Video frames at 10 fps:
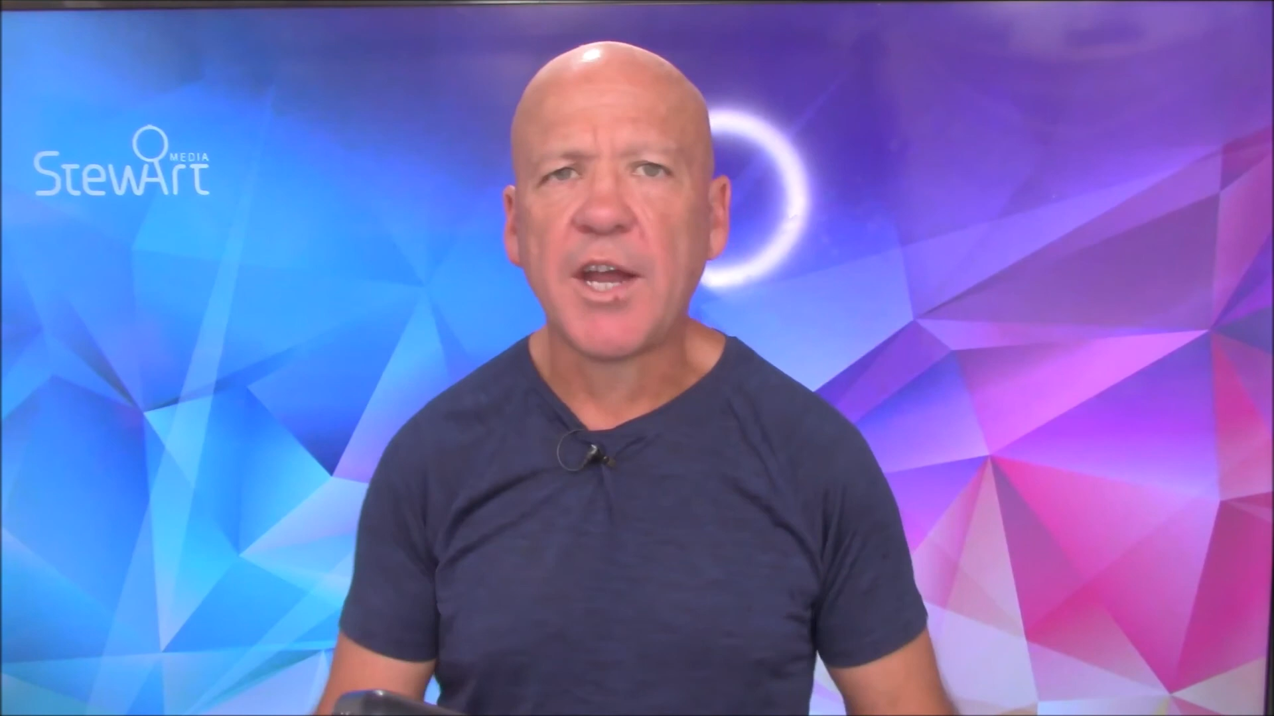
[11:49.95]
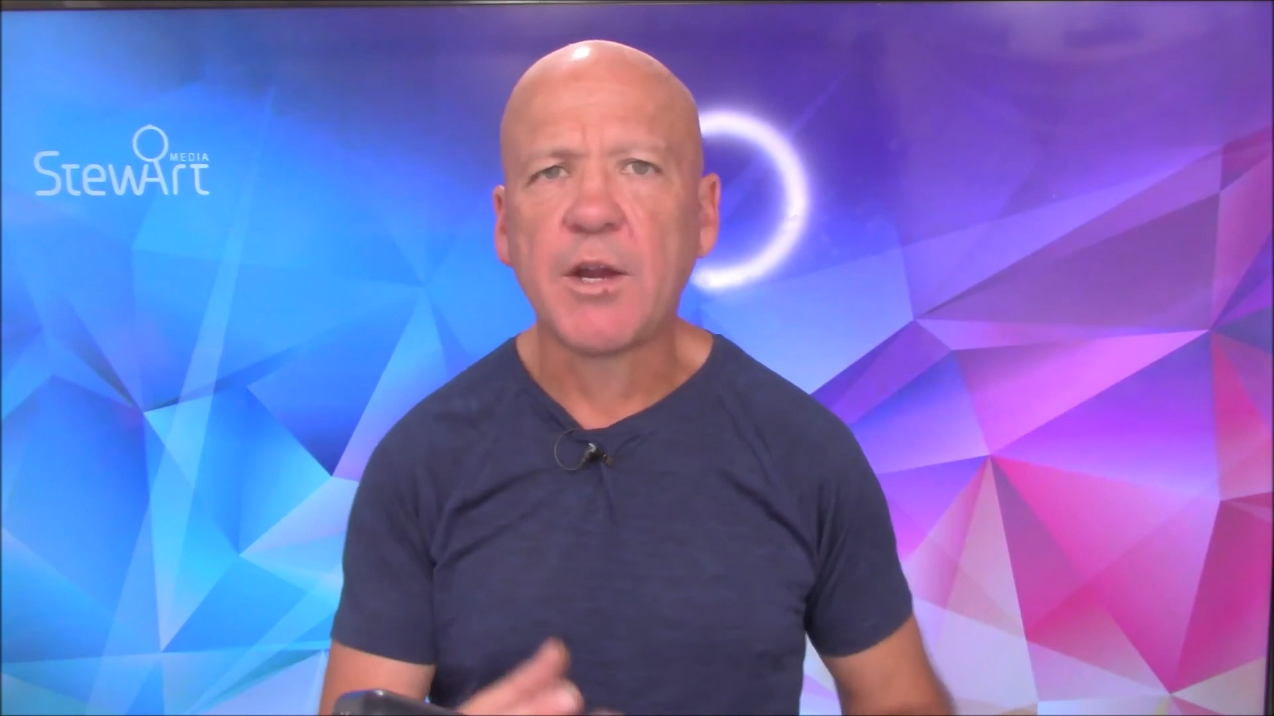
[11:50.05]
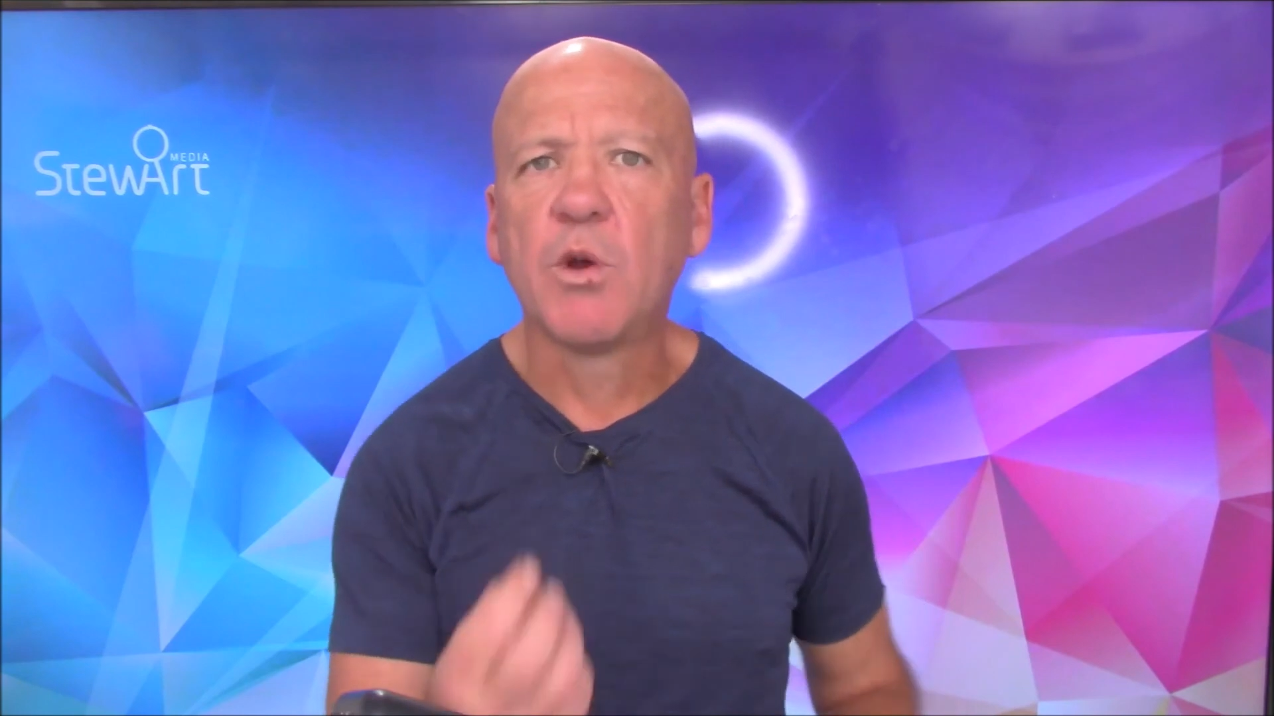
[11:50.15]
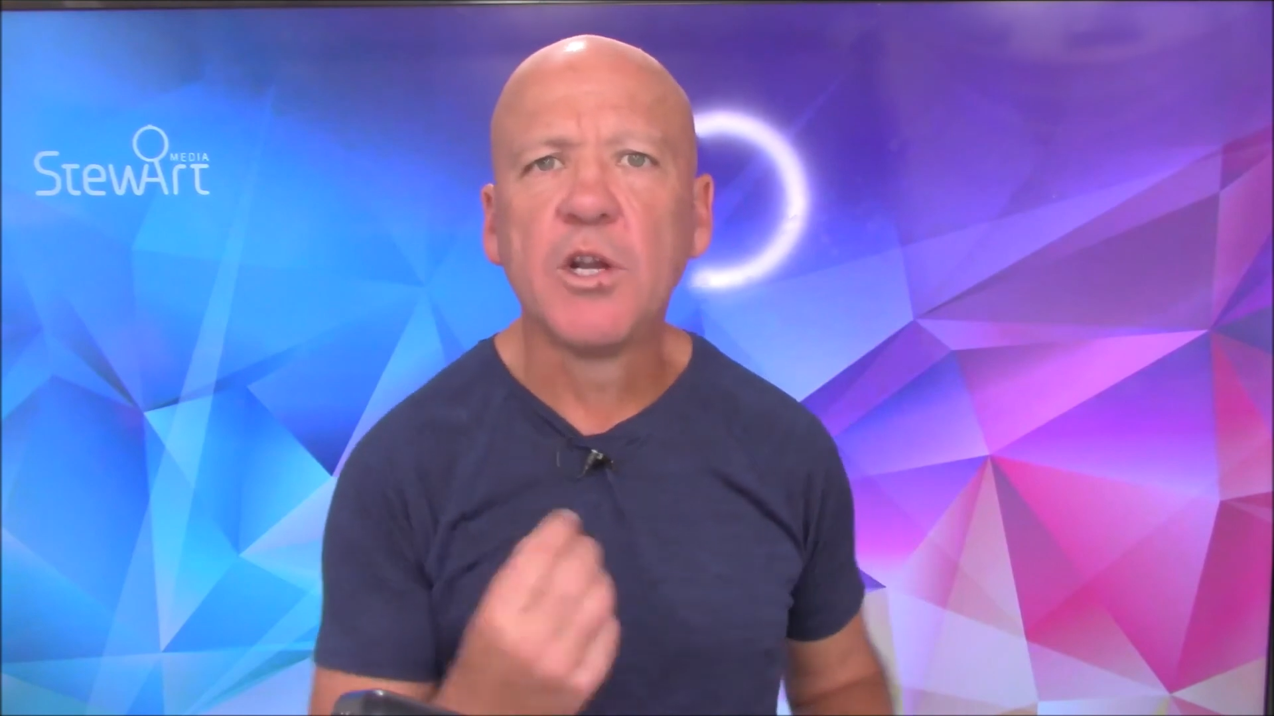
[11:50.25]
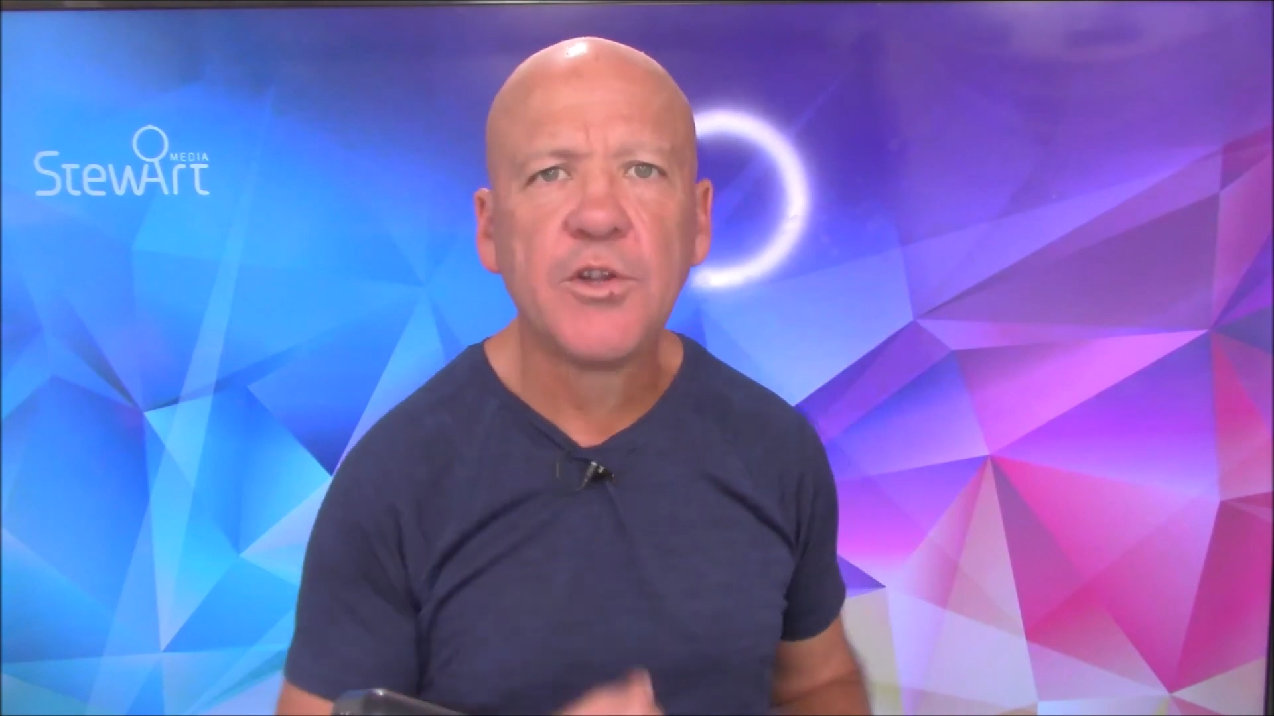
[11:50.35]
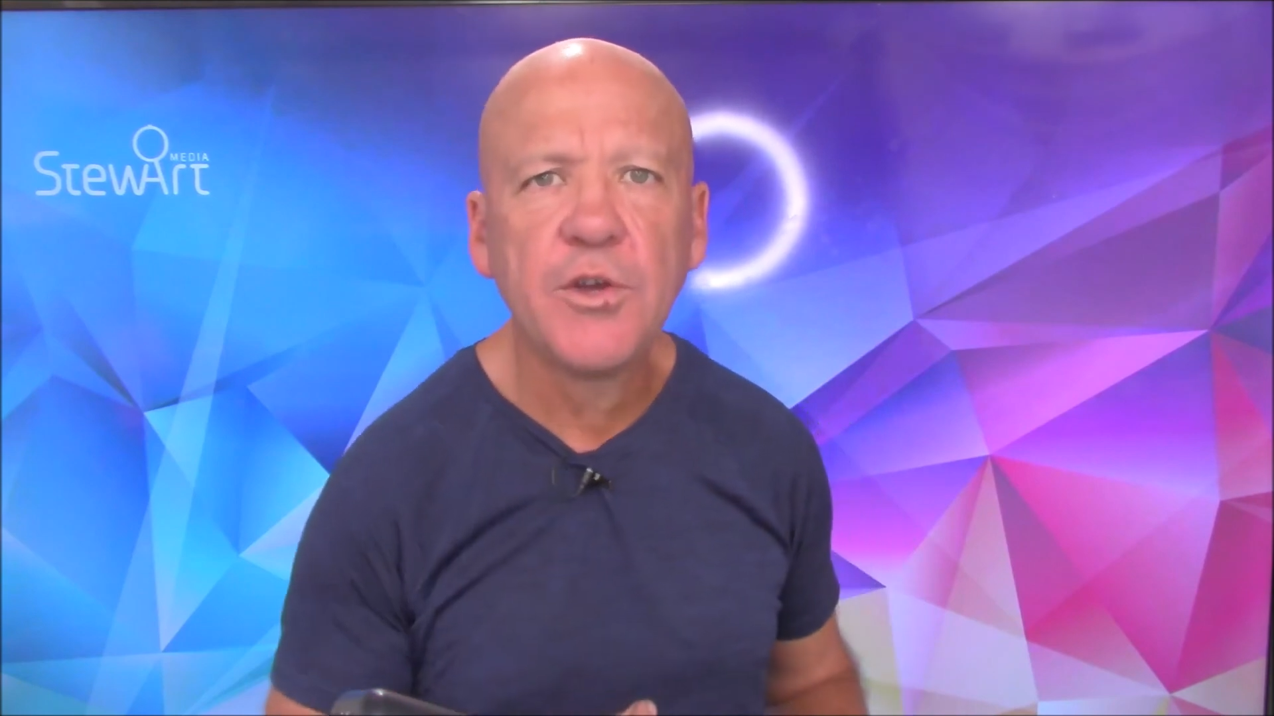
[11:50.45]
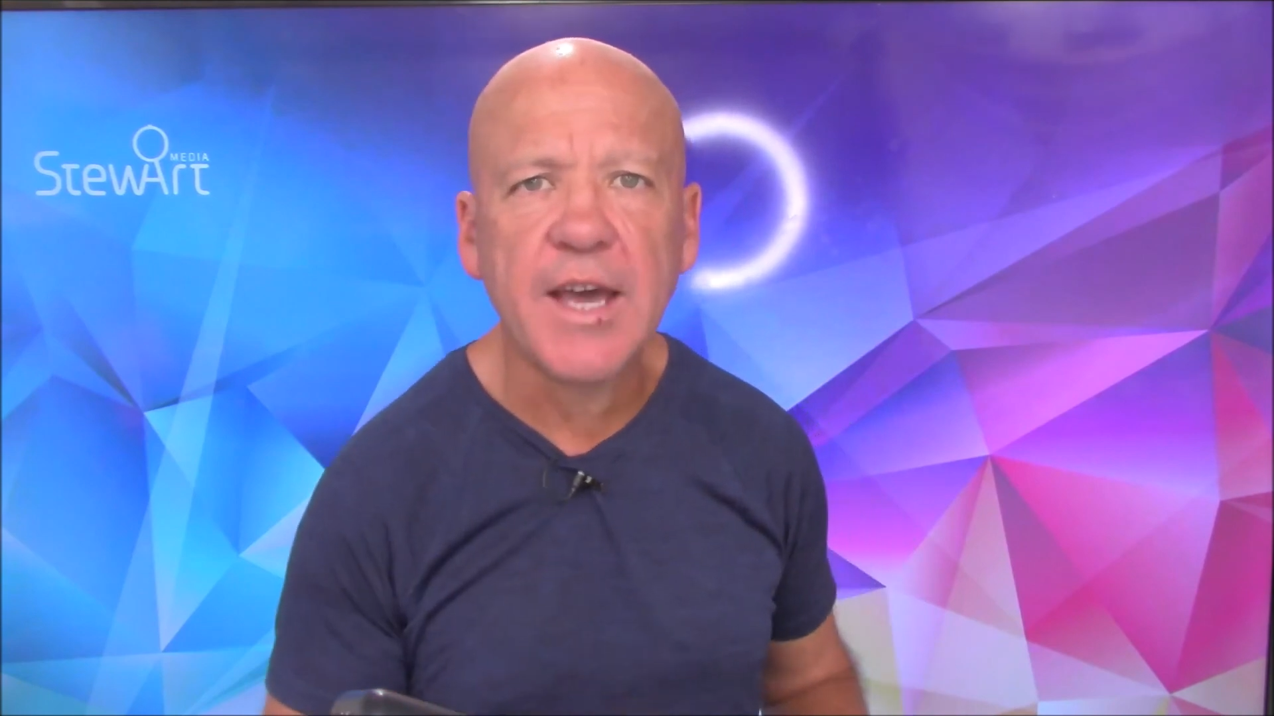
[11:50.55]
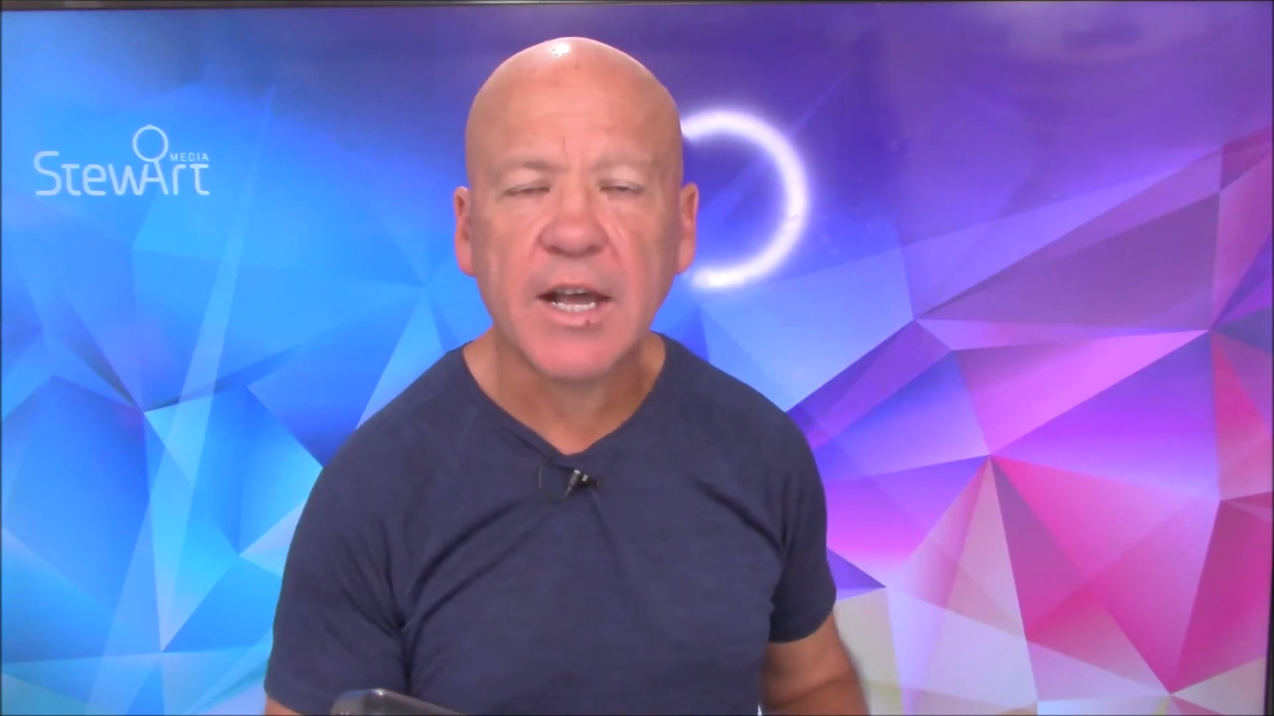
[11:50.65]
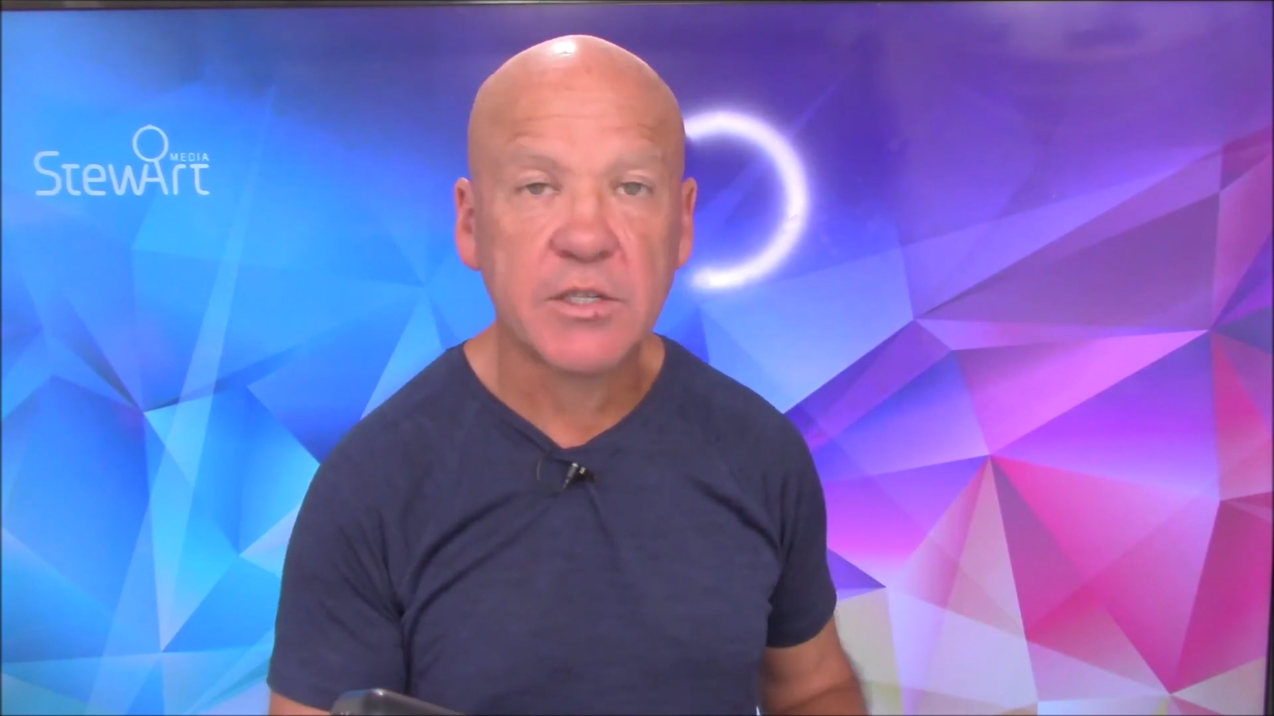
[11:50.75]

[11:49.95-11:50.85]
I don't want to do that